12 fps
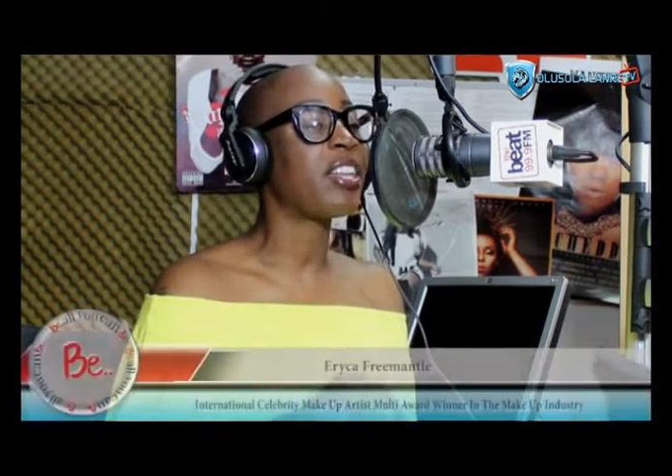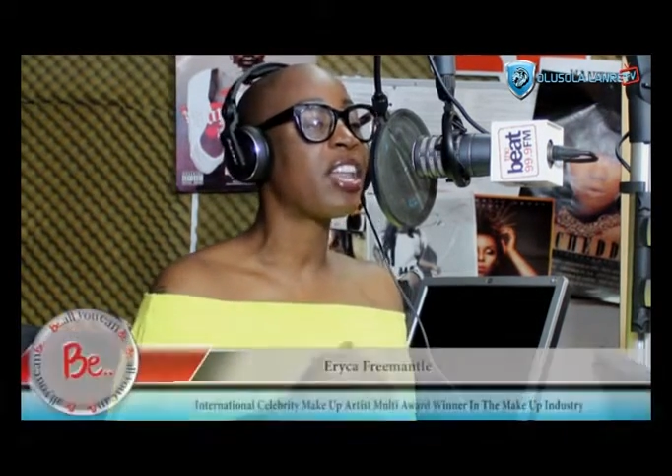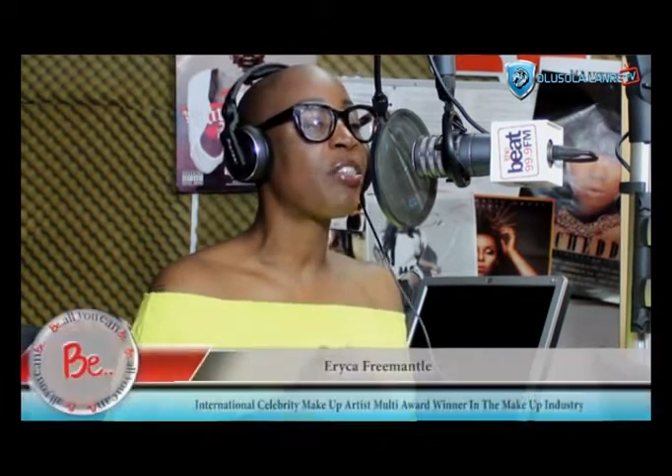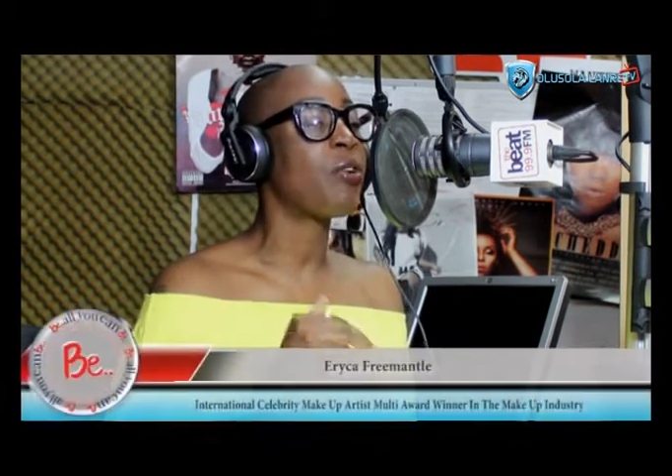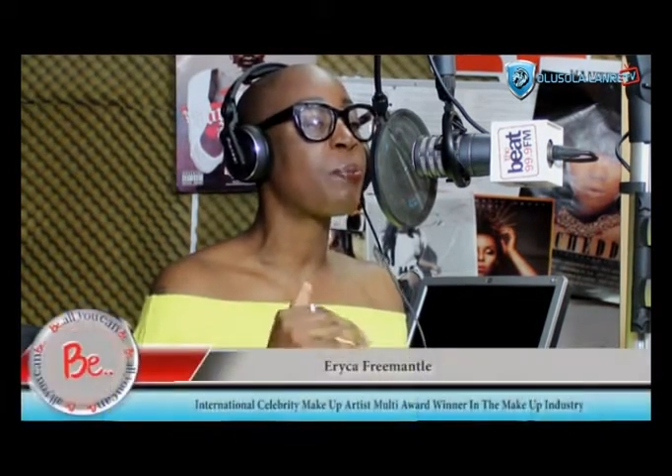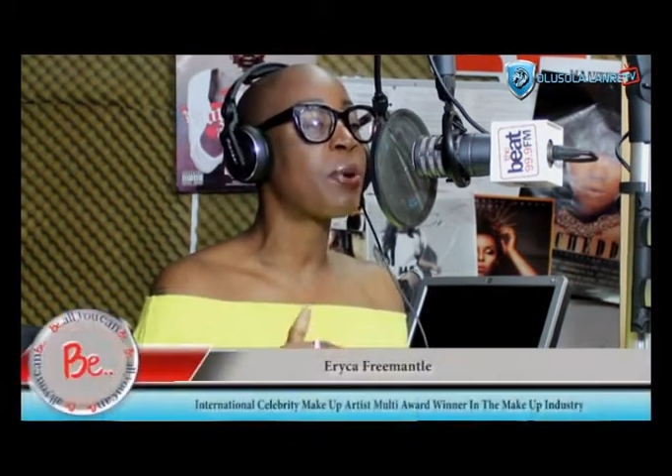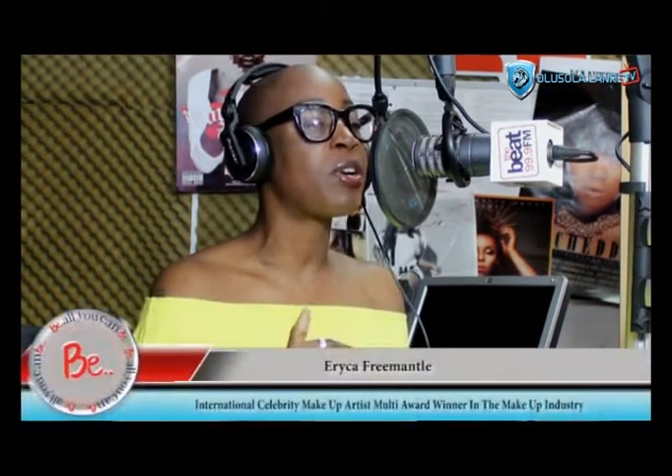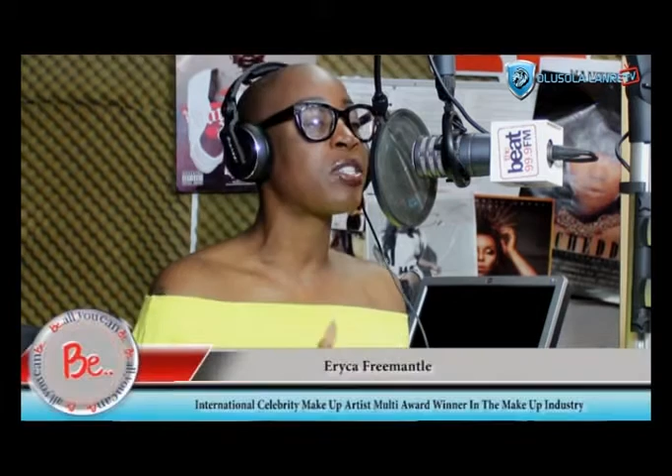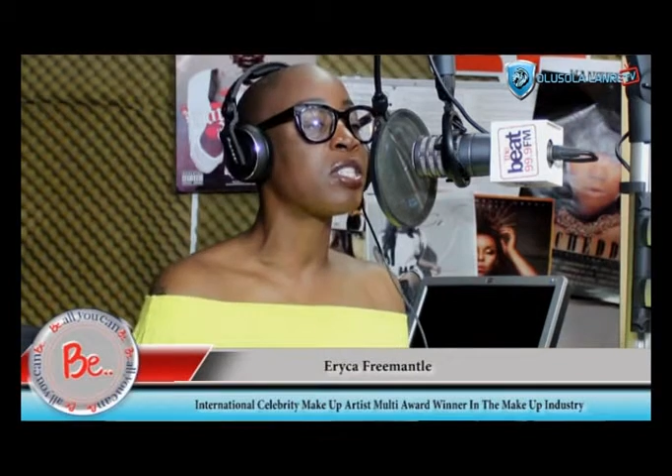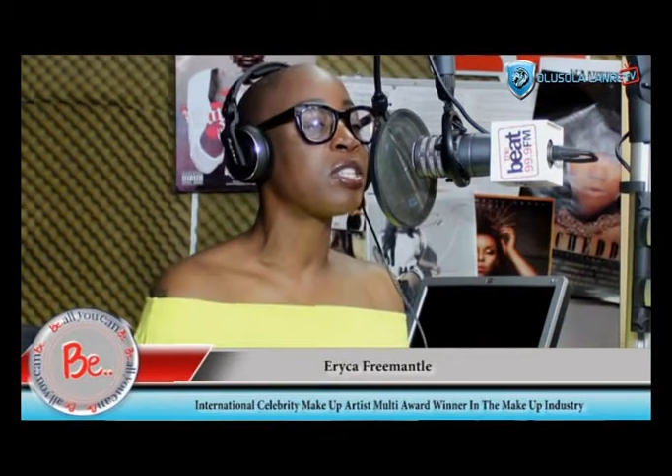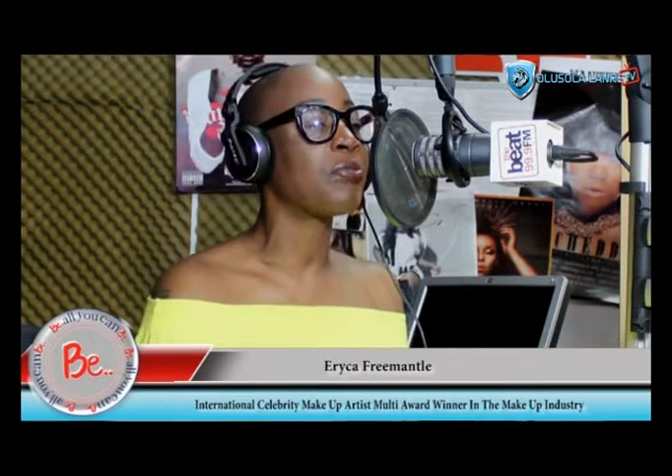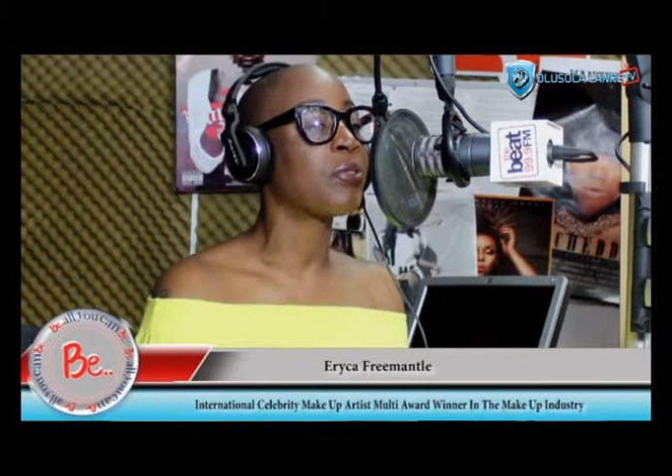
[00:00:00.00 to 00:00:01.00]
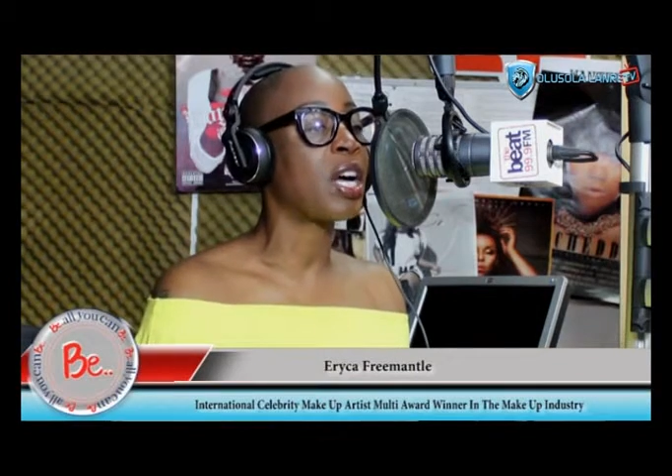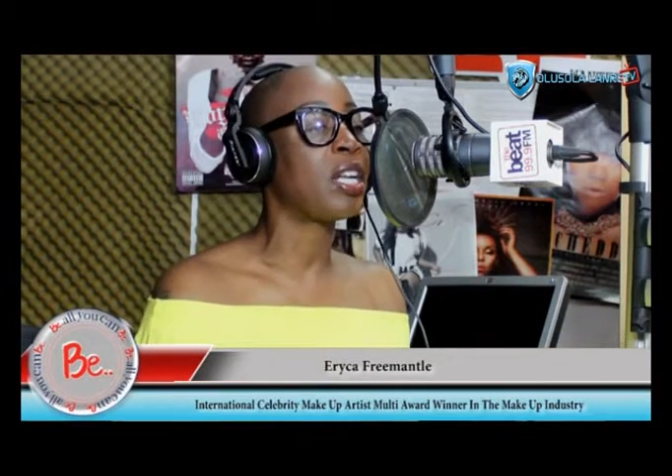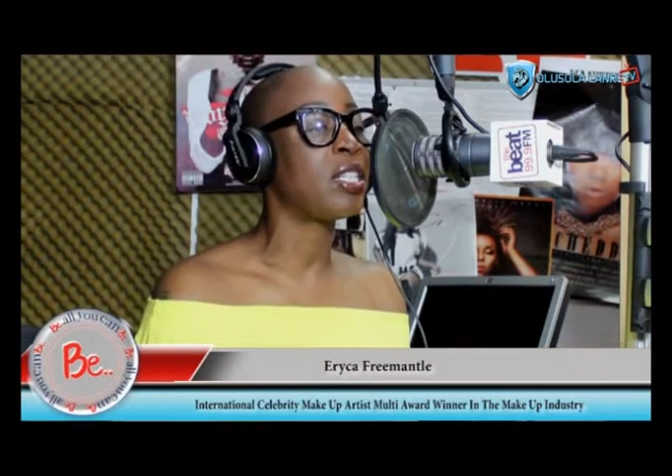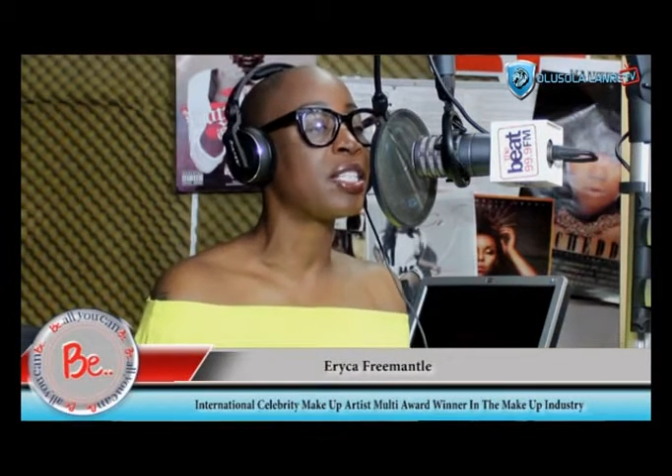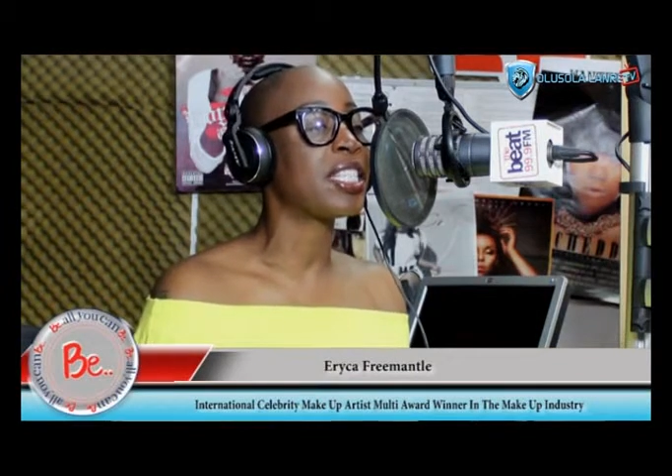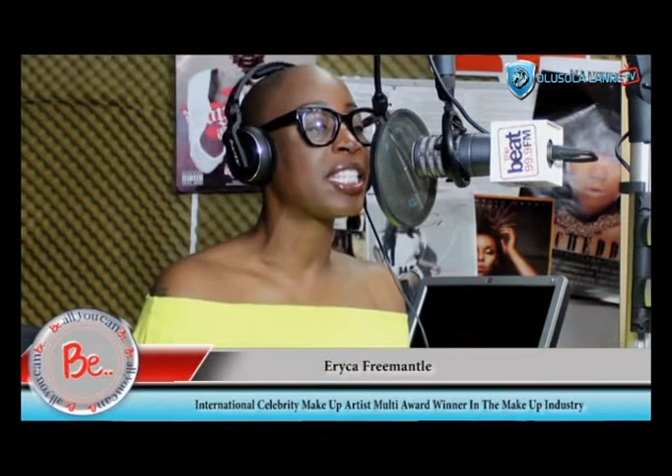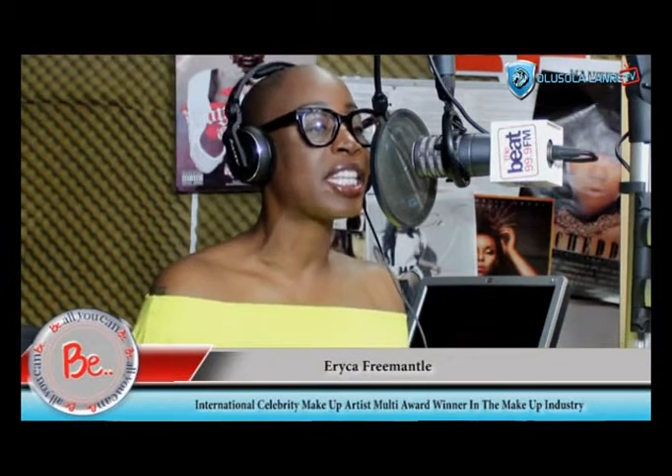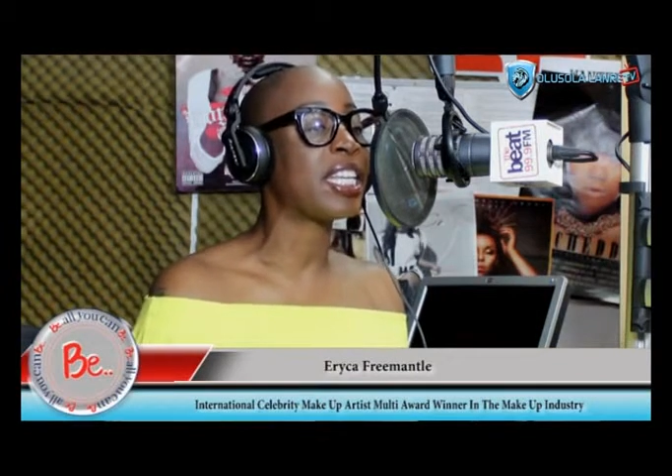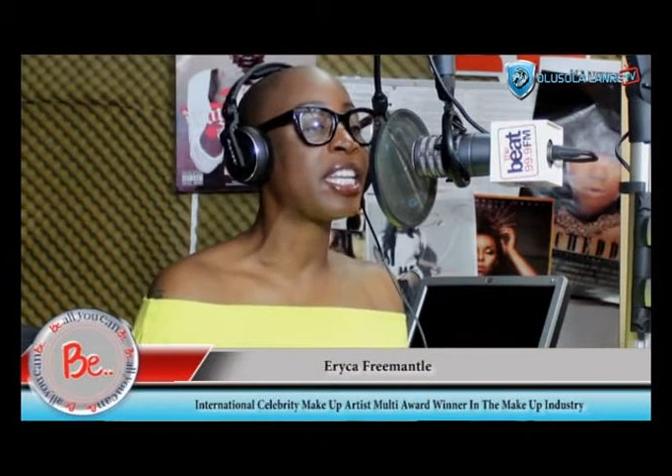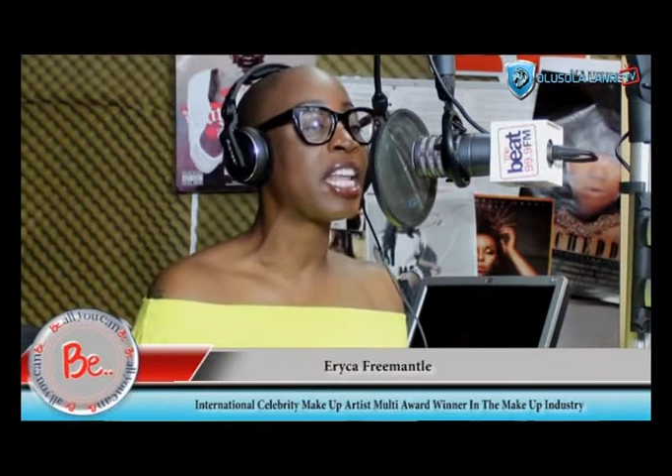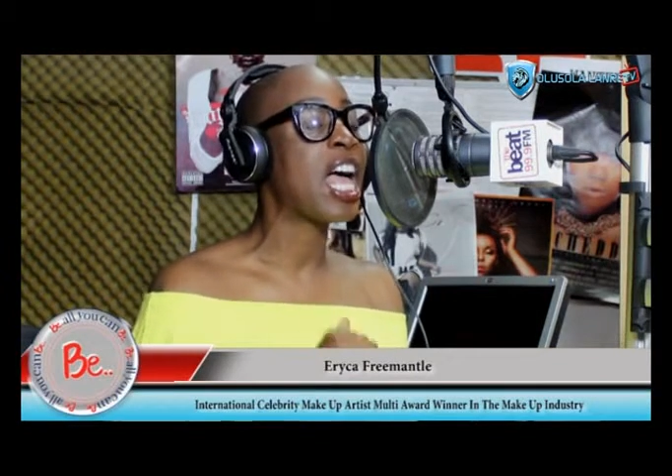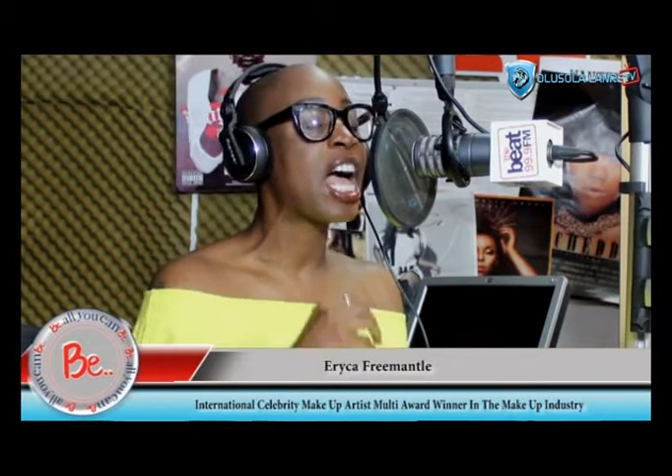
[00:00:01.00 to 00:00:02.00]
another person's of color's
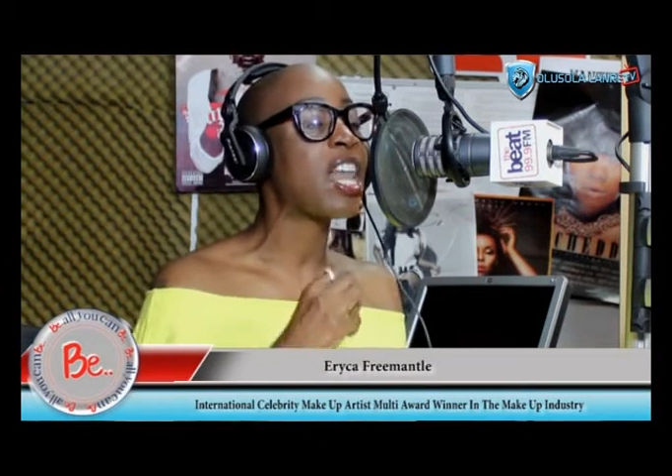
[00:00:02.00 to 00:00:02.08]
skin.